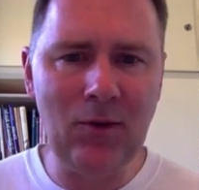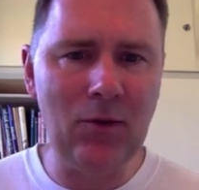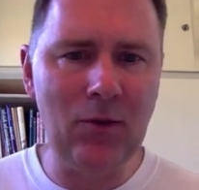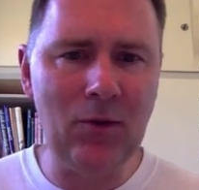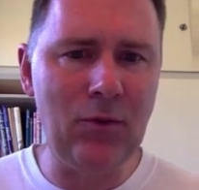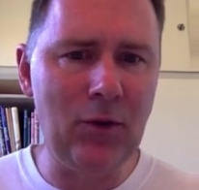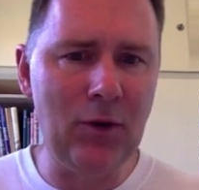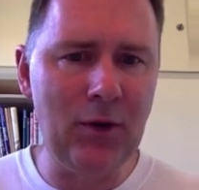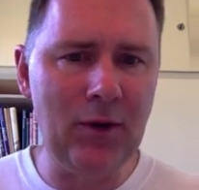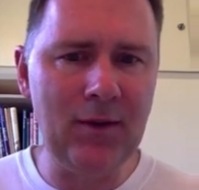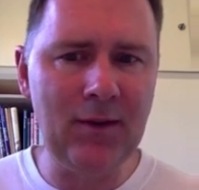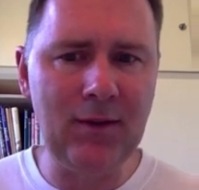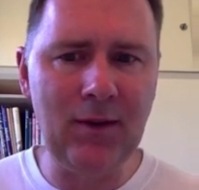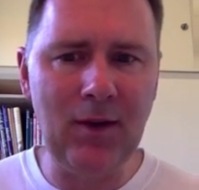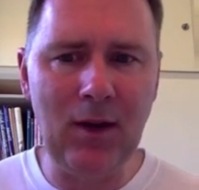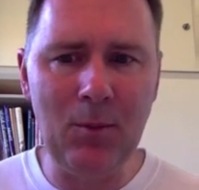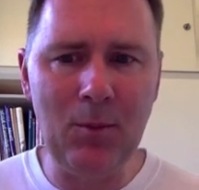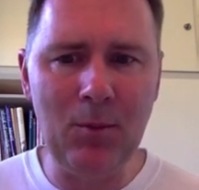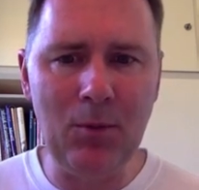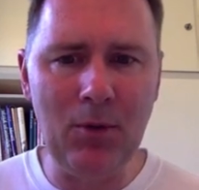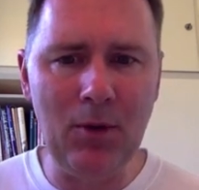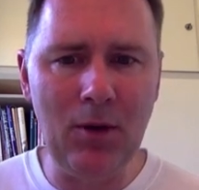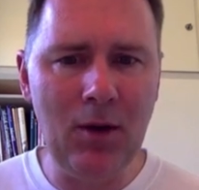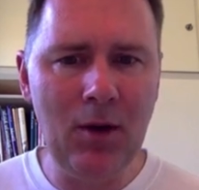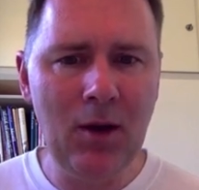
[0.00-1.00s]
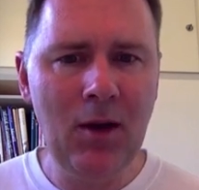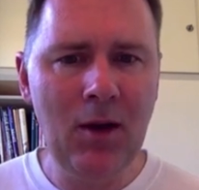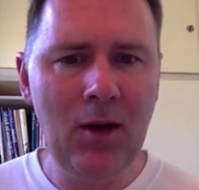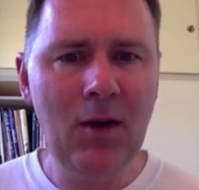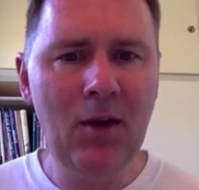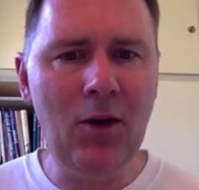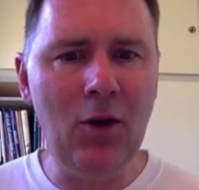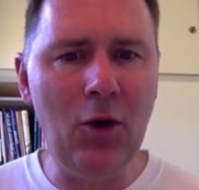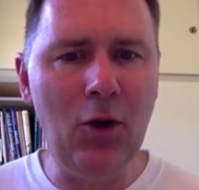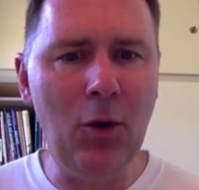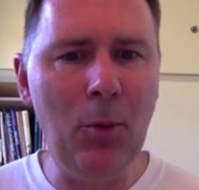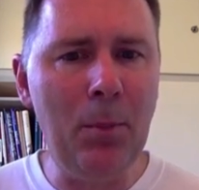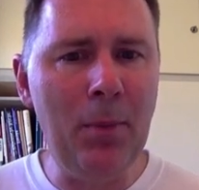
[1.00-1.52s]
So, for example,
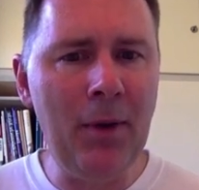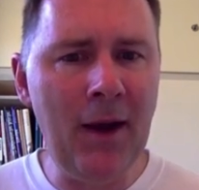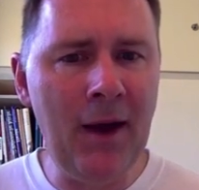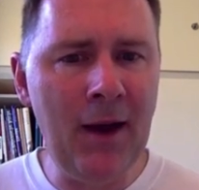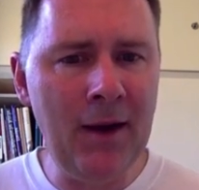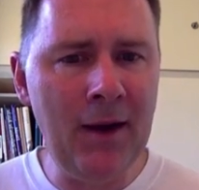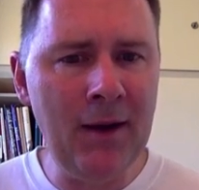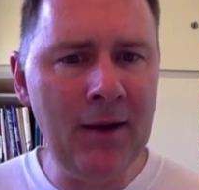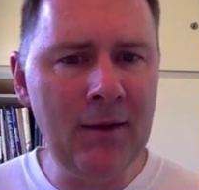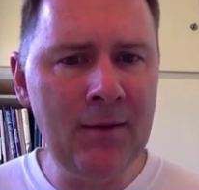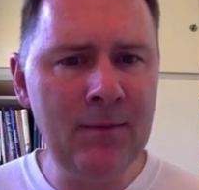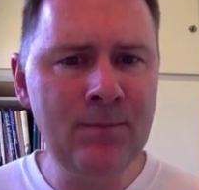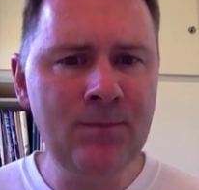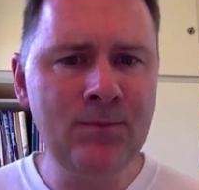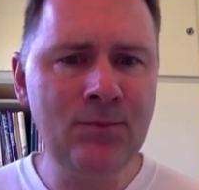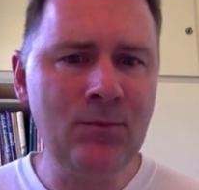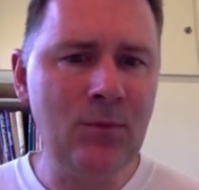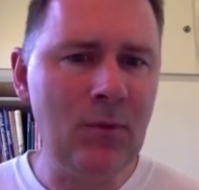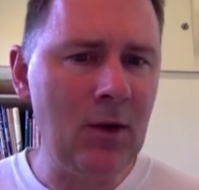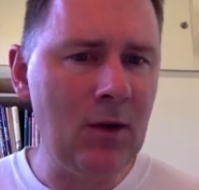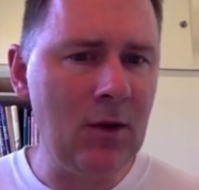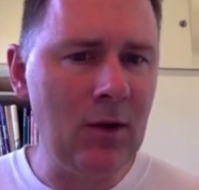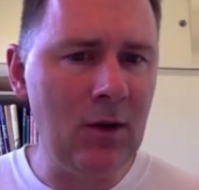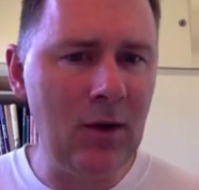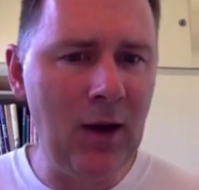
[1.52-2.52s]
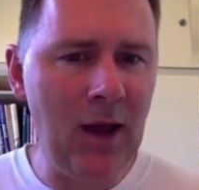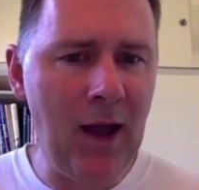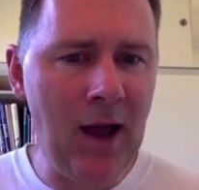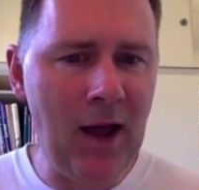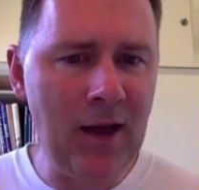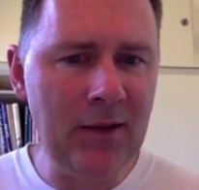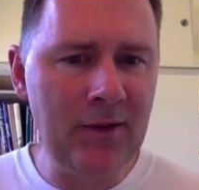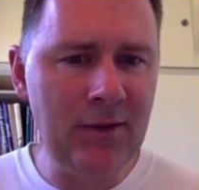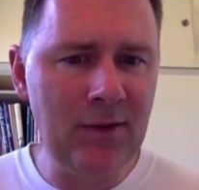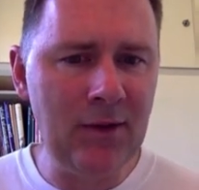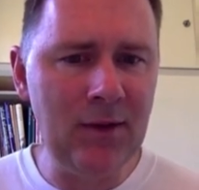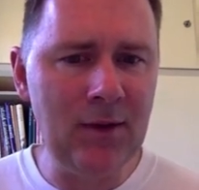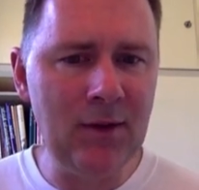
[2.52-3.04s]
a pen,
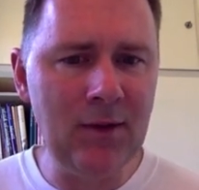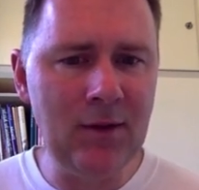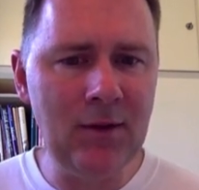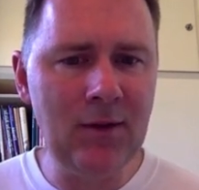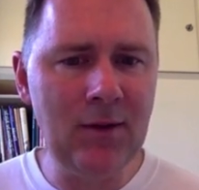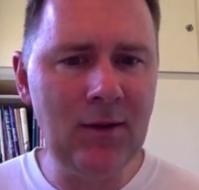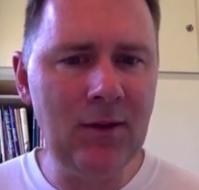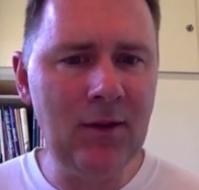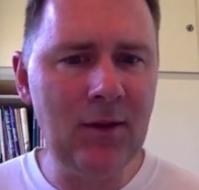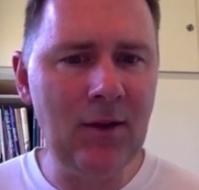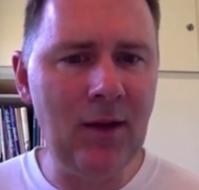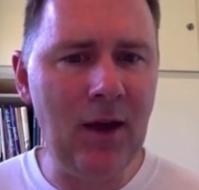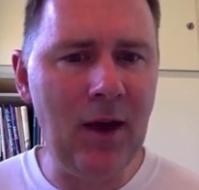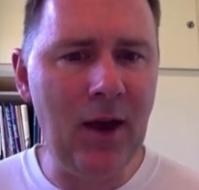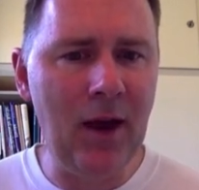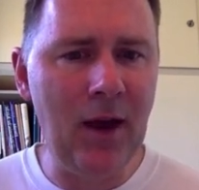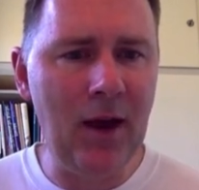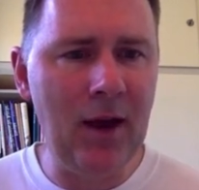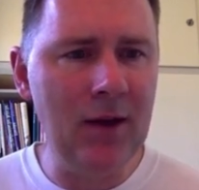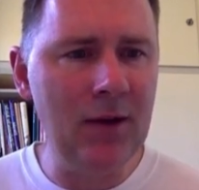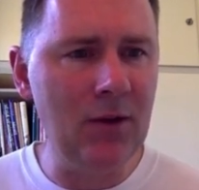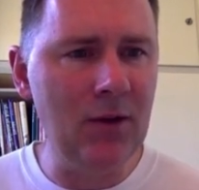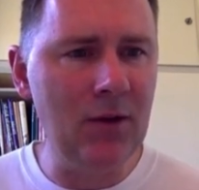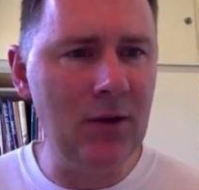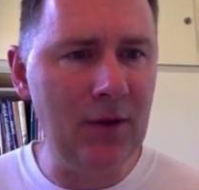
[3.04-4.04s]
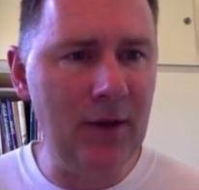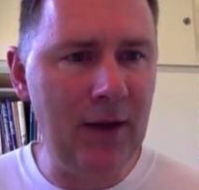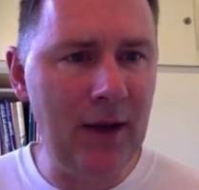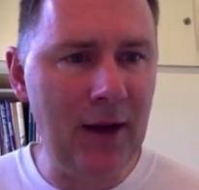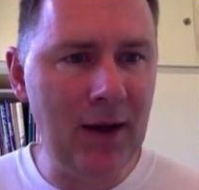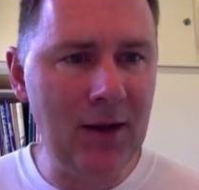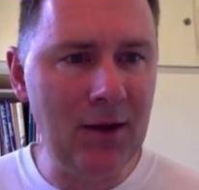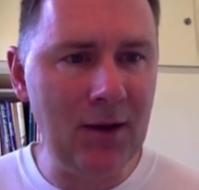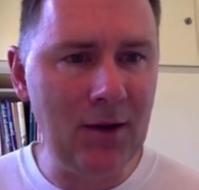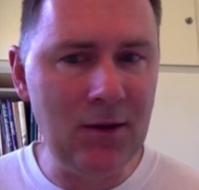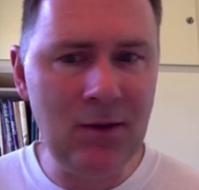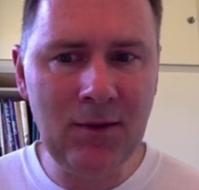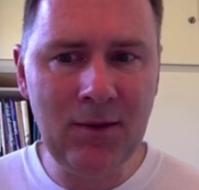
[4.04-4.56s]
glasses, and a
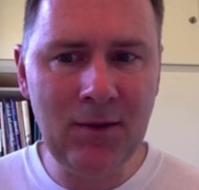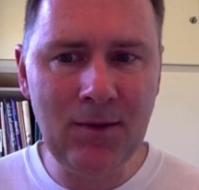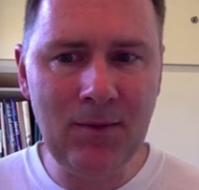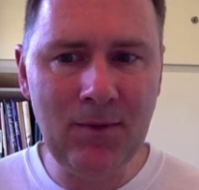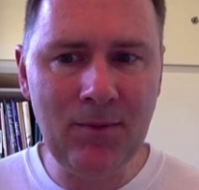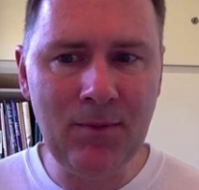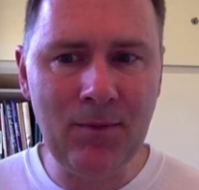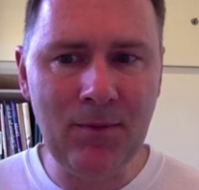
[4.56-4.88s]
necklace.